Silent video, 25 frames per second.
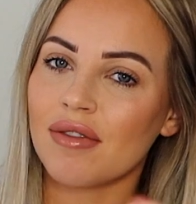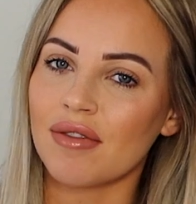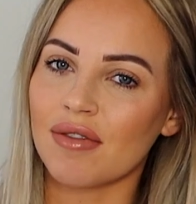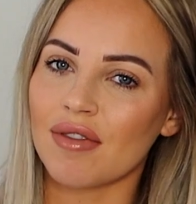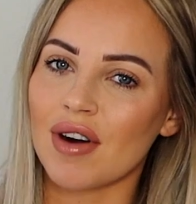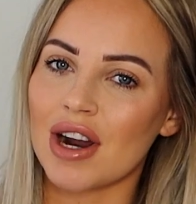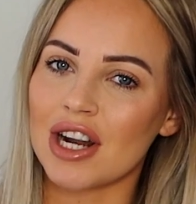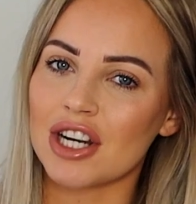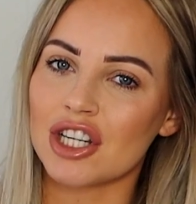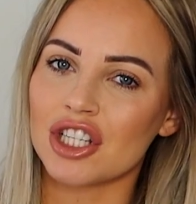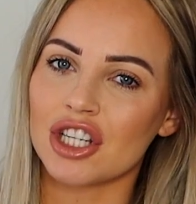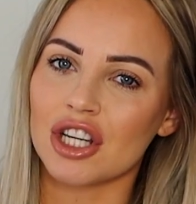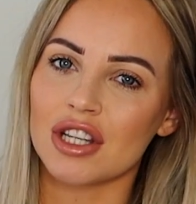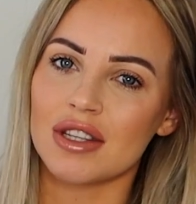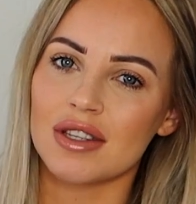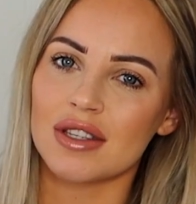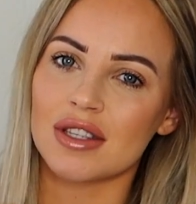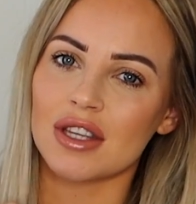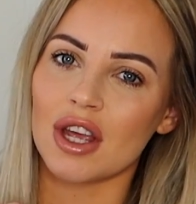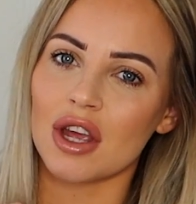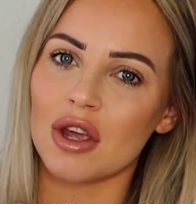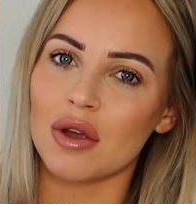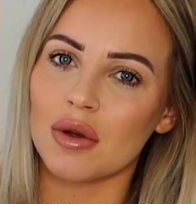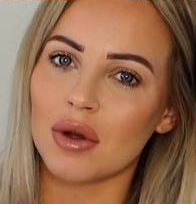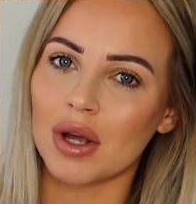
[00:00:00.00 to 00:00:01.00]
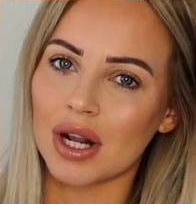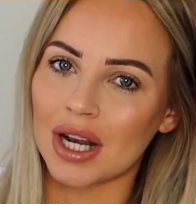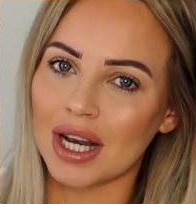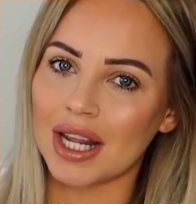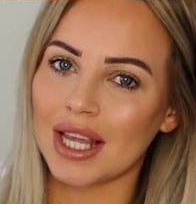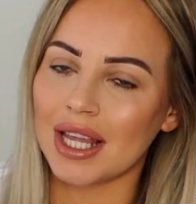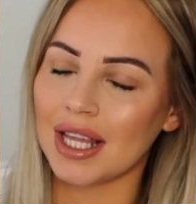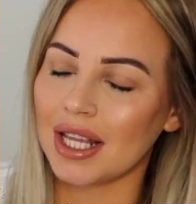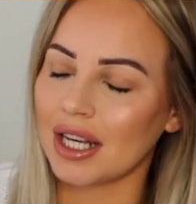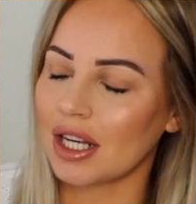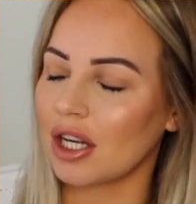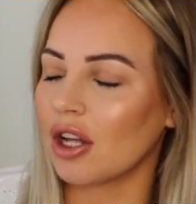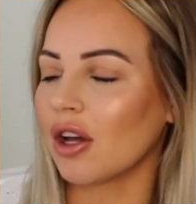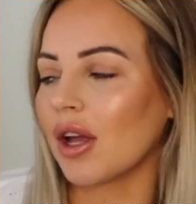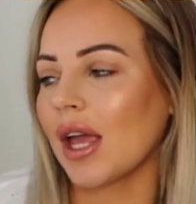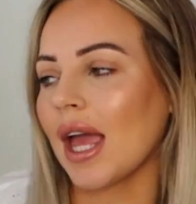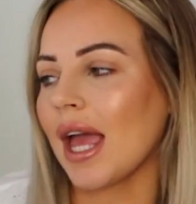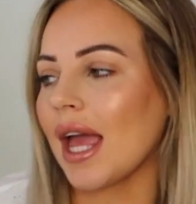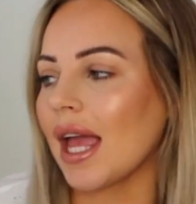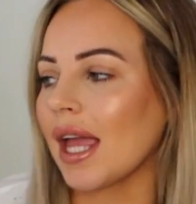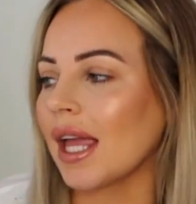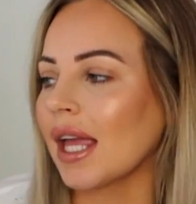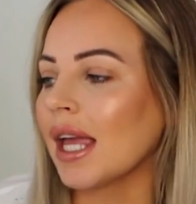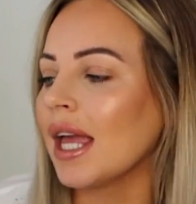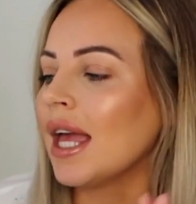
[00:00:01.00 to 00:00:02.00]
fresh and so clean
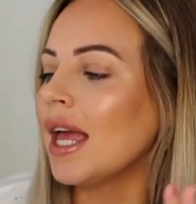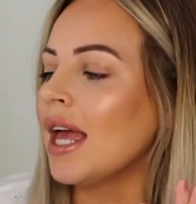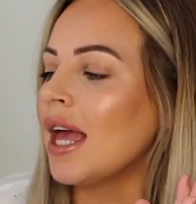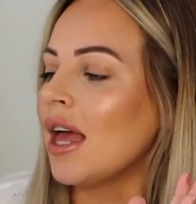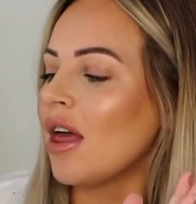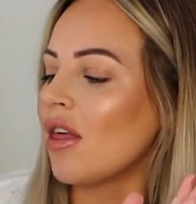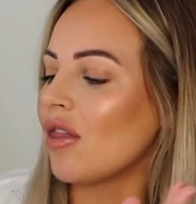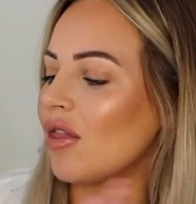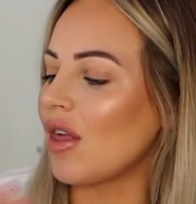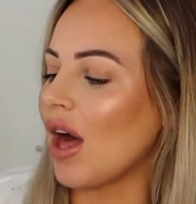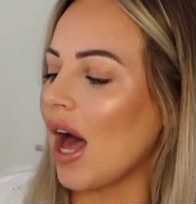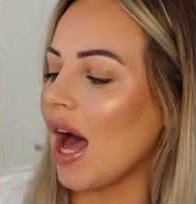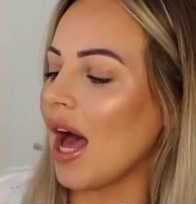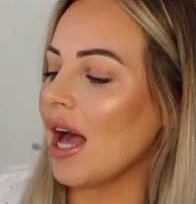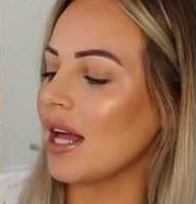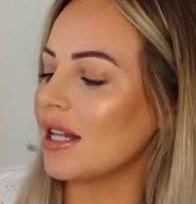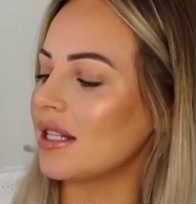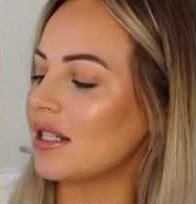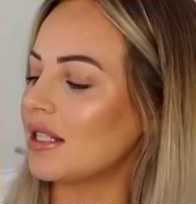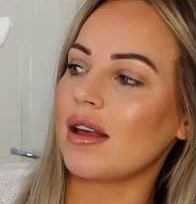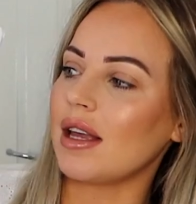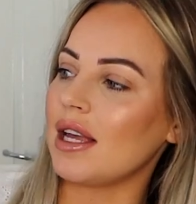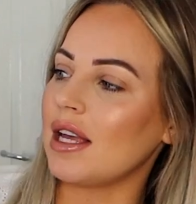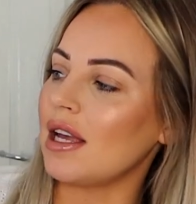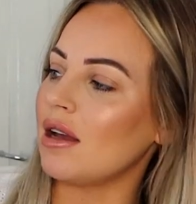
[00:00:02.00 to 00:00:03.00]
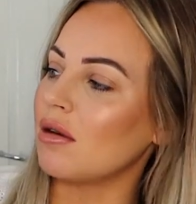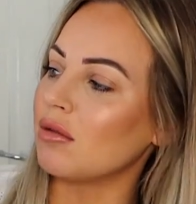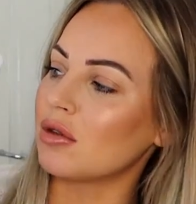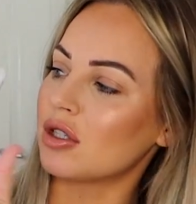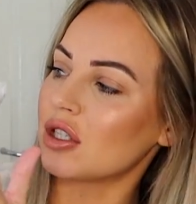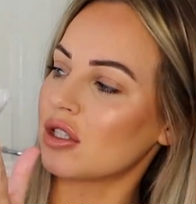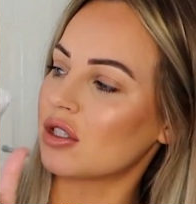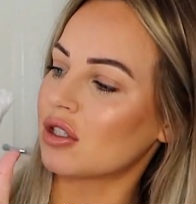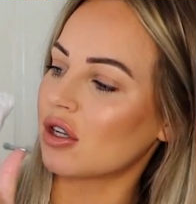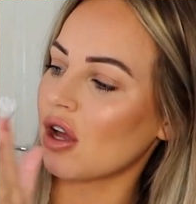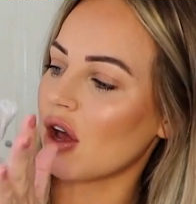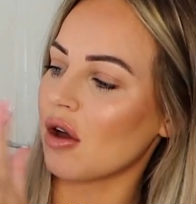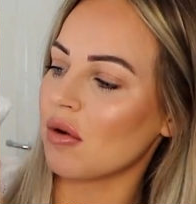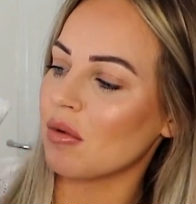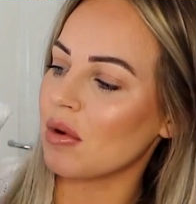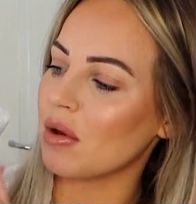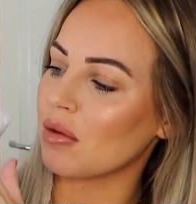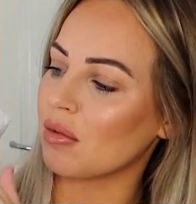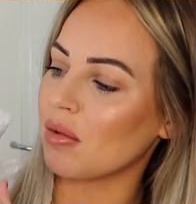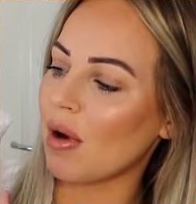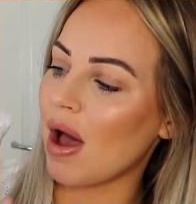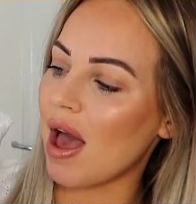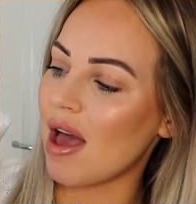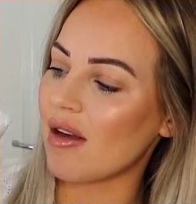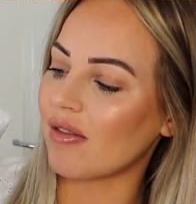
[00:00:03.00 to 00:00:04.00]
looking that it'll just go
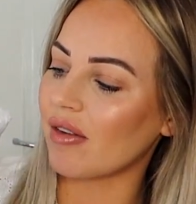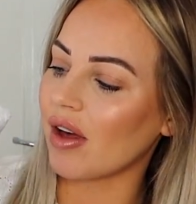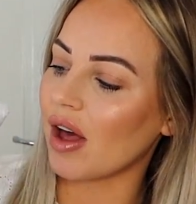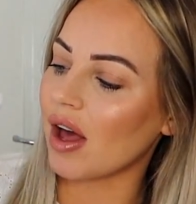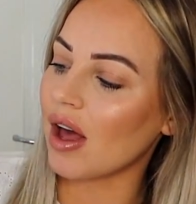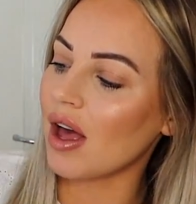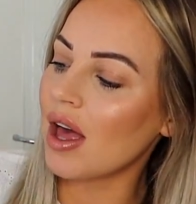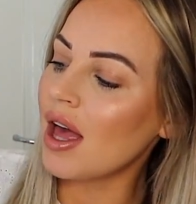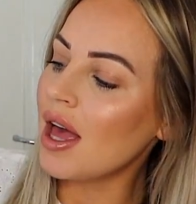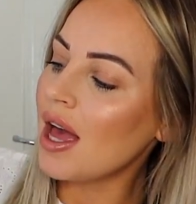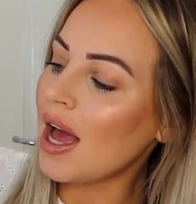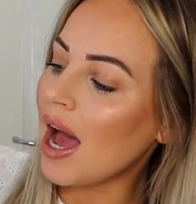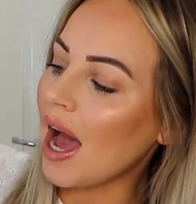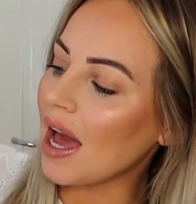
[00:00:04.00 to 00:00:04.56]
with whatever.